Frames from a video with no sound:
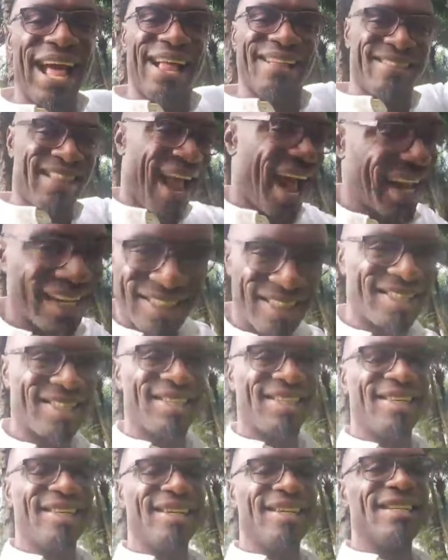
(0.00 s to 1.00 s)
attacked,
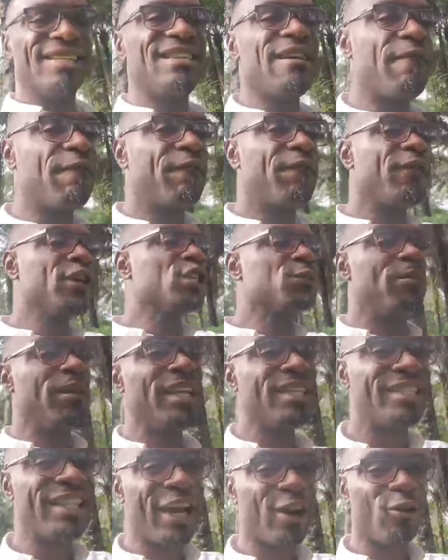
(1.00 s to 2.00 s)
the first
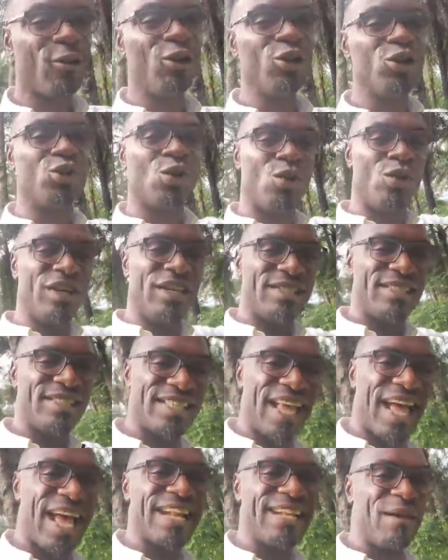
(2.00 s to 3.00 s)
place they run to
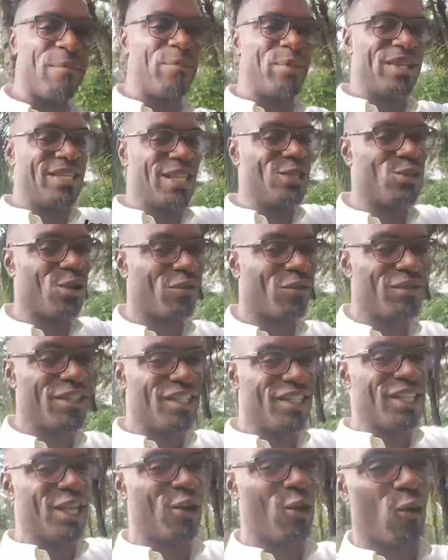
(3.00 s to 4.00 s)
is at the presence of
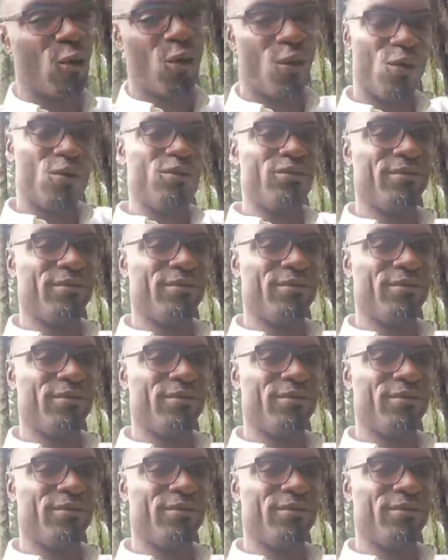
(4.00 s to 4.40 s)
this Ikoro.